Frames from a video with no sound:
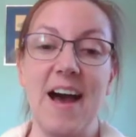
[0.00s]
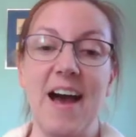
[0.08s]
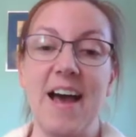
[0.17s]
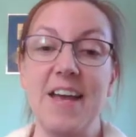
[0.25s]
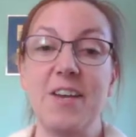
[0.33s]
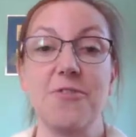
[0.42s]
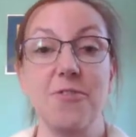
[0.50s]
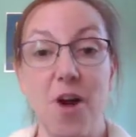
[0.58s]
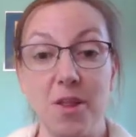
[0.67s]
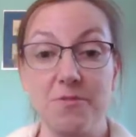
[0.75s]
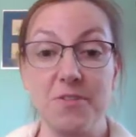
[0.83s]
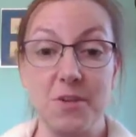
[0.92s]
It's for
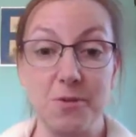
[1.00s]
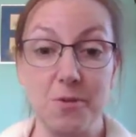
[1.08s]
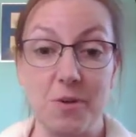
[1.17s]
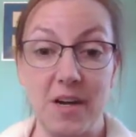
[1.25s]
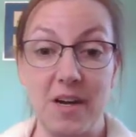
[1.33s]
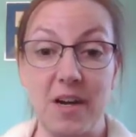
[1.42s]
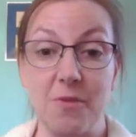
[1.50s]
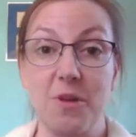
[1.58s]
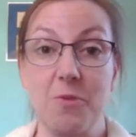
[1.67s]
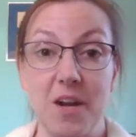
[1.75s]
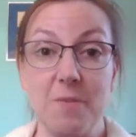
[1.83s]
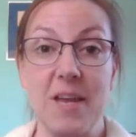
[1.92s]
all of you. We
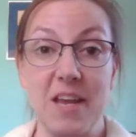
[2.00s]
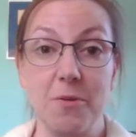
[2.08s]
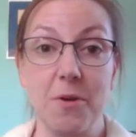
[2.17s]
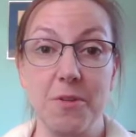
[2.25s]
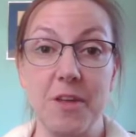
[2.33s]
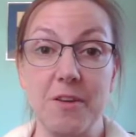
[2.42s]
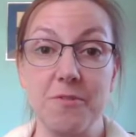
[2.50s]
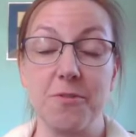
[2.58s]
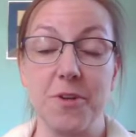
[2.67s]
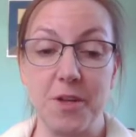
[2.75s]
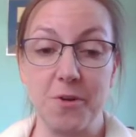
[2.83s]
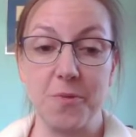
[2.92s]
want to make it worth it
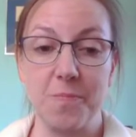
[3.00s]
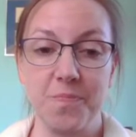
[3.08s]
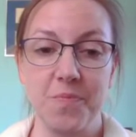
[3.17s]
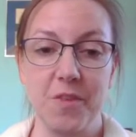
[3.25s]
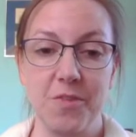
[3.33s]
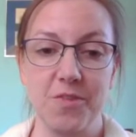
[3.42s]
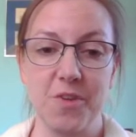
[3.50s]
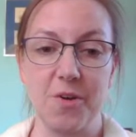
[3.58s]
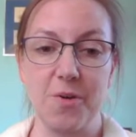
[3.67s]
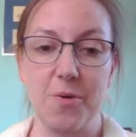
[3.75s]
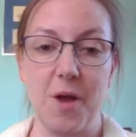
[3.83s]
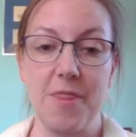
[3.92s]
for you.
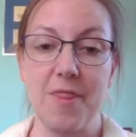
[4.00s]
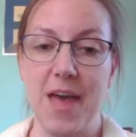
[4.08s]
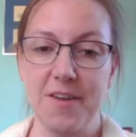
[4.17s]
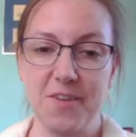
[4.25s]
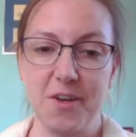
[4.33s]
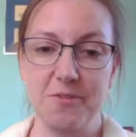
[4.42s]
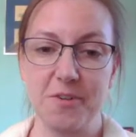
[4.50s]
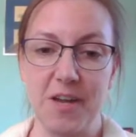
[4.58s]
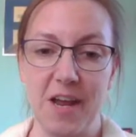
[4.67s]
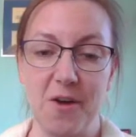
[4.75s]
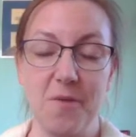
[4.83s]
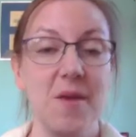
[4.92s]
So that's all for
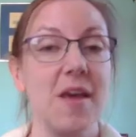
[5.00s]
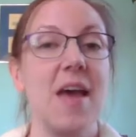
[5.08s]
now.